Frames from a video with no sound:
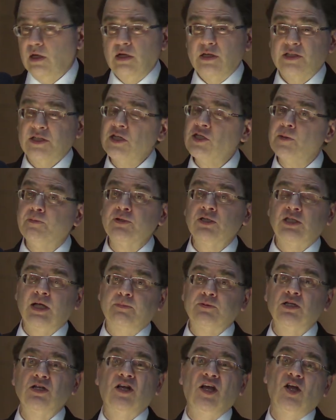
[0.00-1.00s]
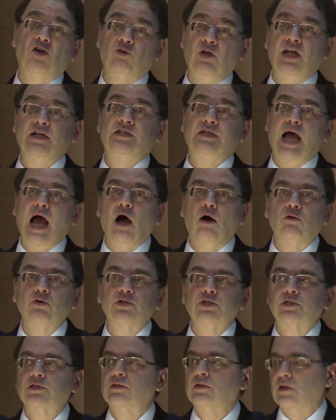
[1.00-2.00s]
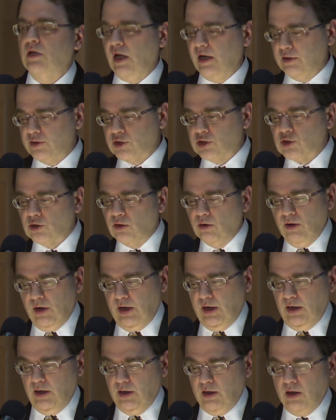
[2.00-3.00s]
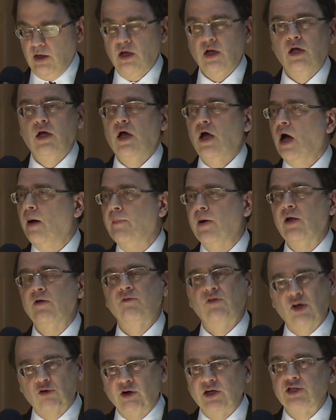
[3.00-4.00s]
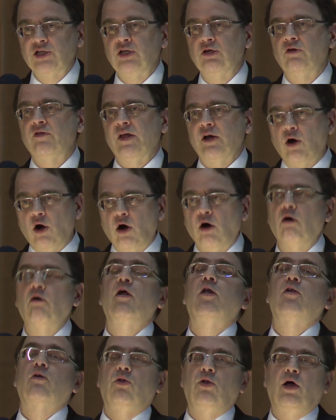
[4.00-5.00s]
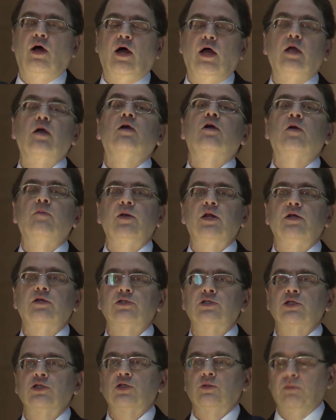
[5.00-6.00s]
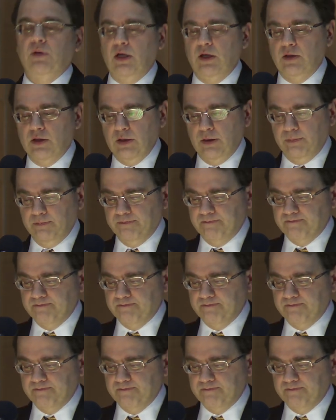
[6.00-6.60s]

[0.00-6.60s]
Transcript: Such a perception can create doubts and uncertainty about the criteria that are underlying committee decision-making.